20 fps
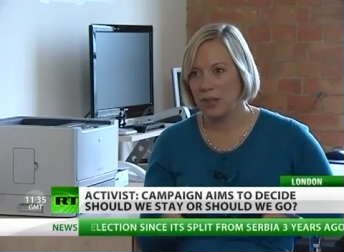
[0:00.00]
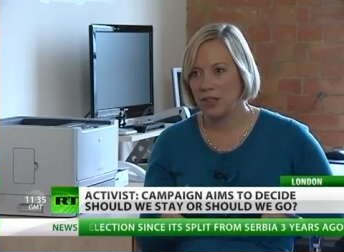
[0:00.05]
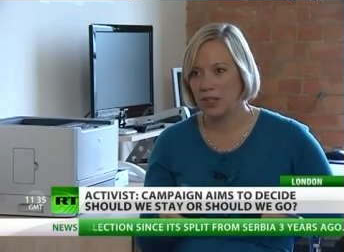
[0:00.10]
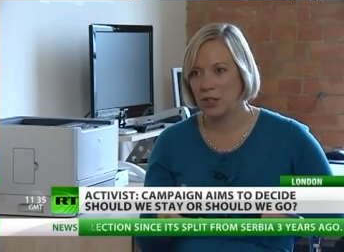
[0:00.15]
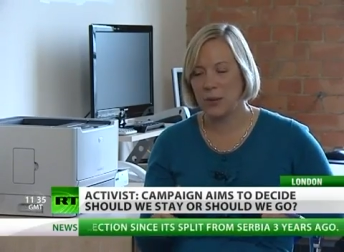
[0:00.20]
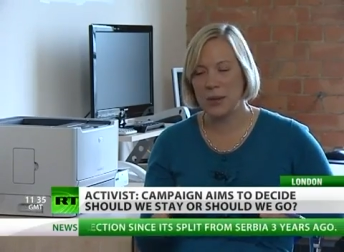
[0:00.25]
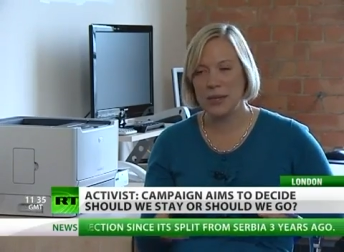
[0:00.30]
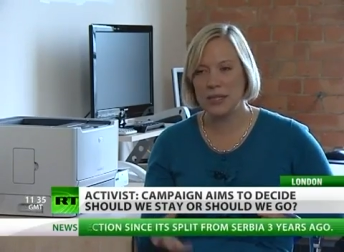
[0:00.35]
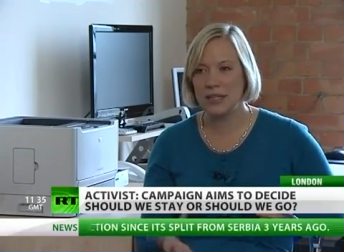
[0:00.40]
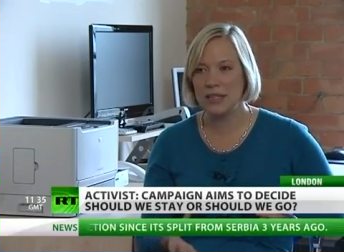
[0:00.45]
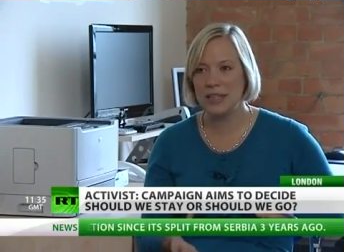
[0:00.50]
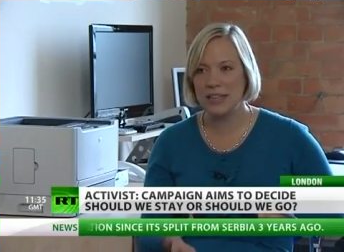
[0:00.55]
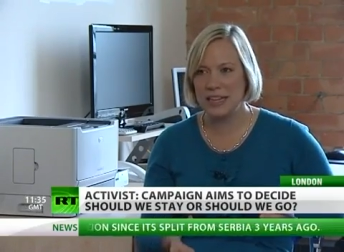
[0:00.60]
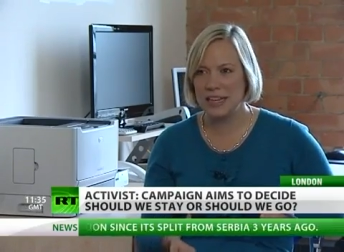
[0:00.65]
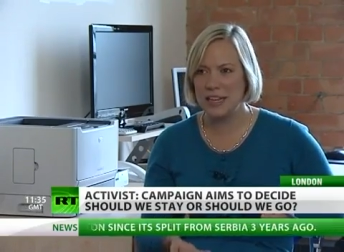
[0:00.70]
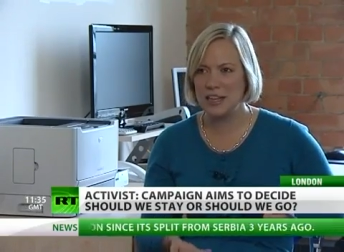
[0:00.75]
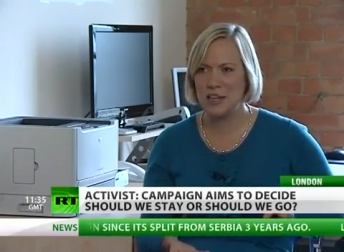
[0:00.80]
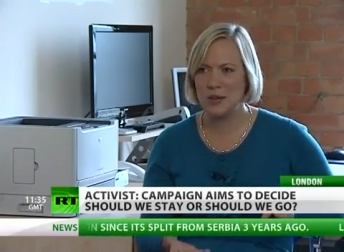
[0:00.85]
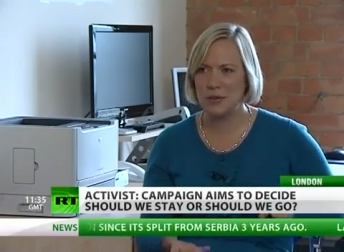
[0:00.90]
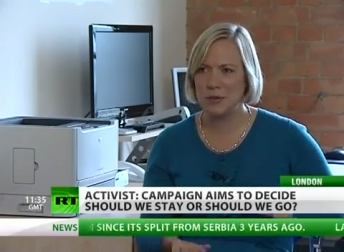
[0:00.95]
So, isn't the
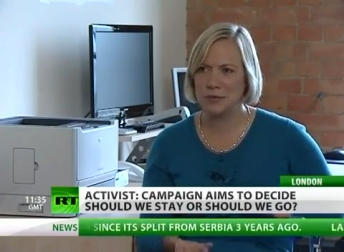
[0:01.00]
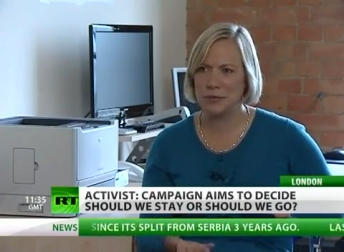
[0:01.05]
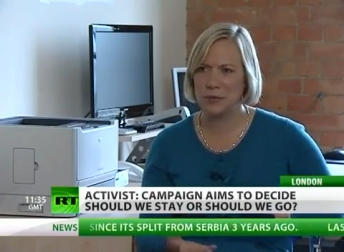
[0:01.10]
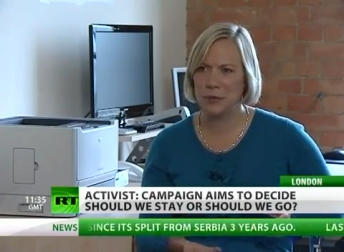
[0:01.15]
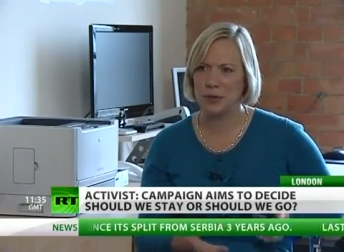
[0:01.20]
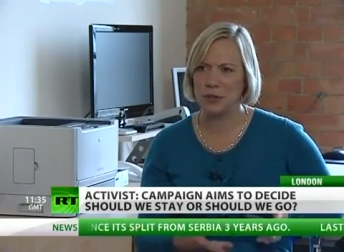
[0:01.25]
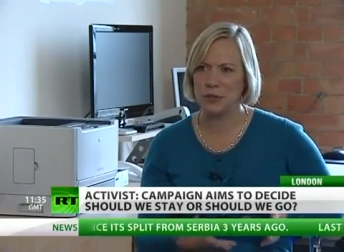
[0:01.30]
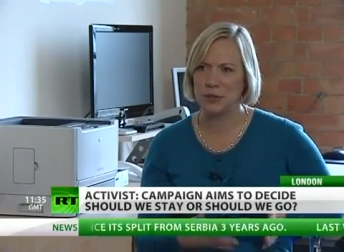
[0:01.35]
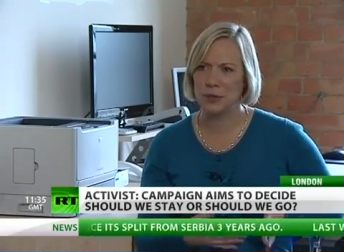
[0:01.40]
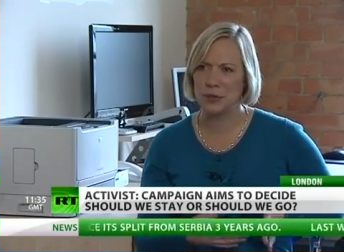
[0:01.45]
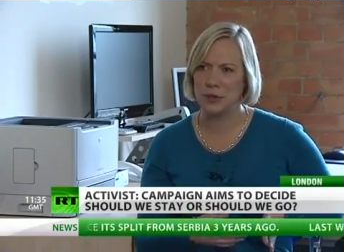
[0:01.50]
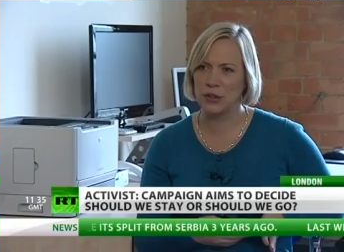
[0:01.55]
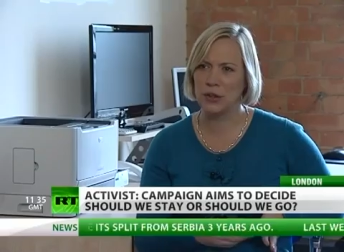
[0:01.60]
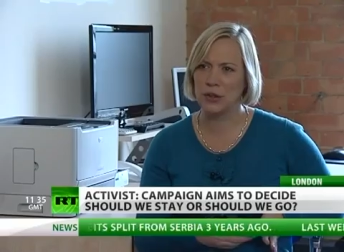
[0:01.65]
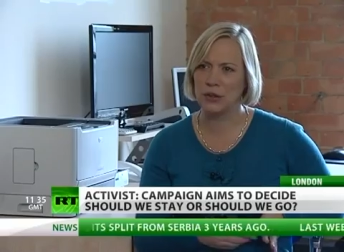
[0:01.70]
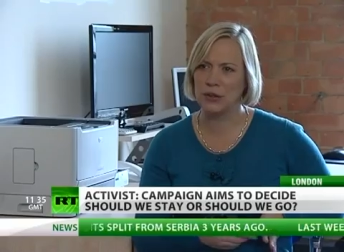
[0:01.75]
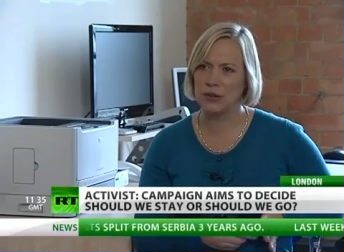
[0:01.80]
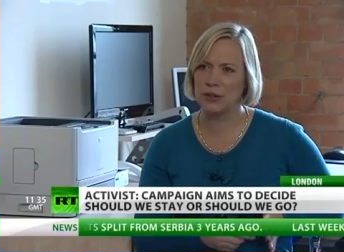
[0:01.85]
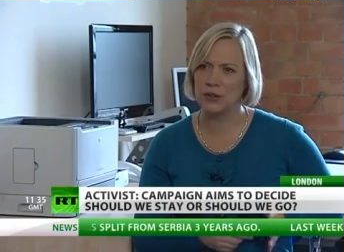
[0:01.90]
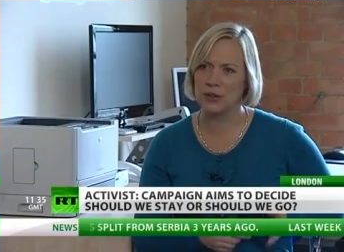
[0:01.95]
EU a force for
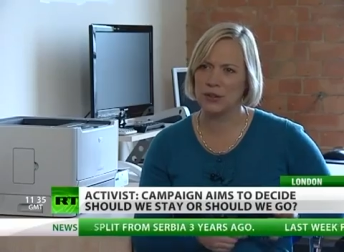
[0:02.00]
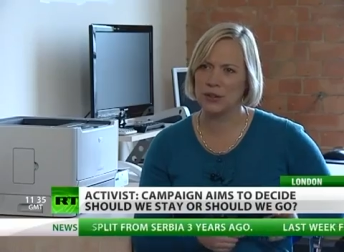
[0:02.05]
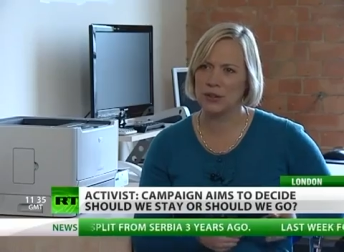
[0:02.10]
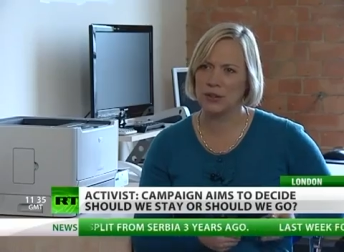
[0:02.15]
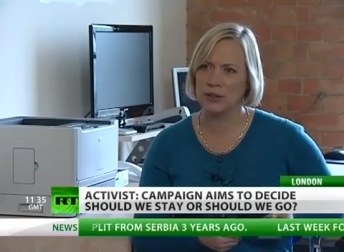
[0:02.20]
good?